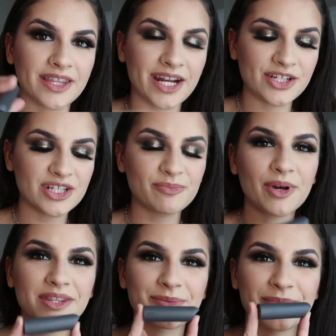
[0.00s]
And then I just
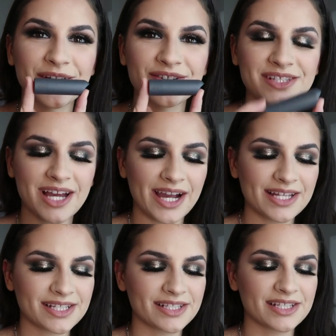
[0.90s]
bought the bigger
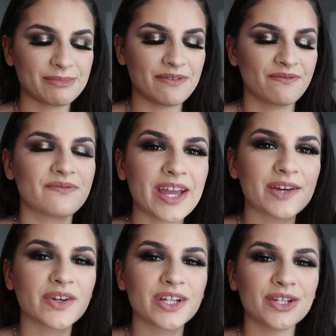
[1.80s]
size because it's my
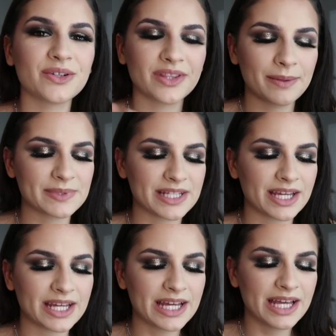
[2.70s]
favorite nude
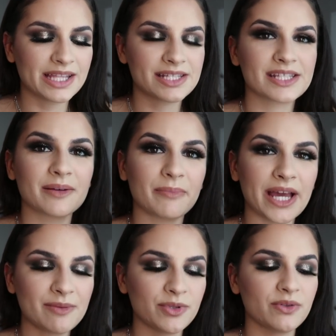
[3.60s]
lipstick. This is the
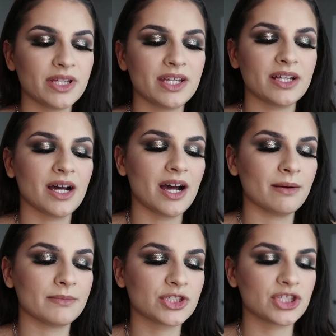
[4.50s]
Bite Beauty
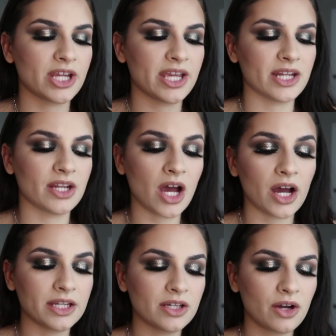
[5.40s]
um, shade in
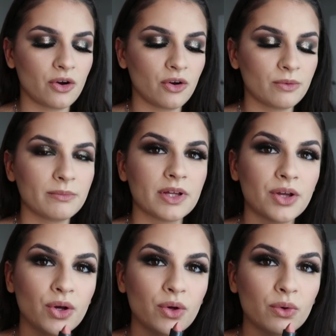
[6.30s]
Honeycomb.
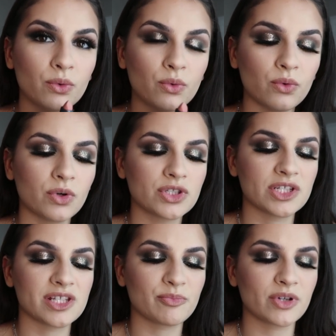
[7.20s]
Ooh,
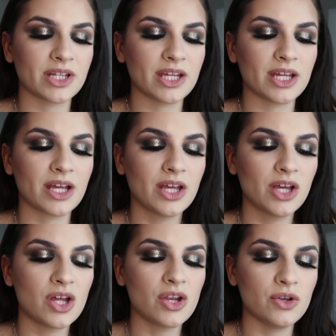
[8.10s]
she's a pretty
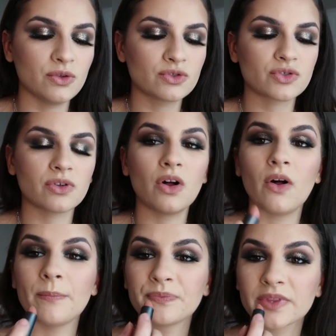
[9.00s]

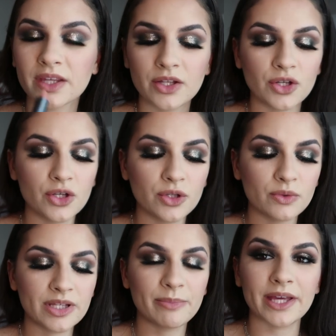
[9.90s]
neutral,
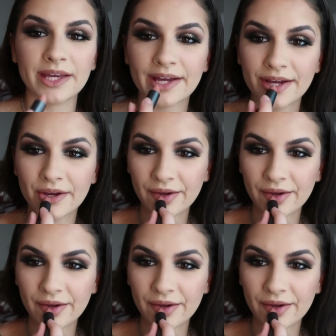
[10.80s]
nudie pink.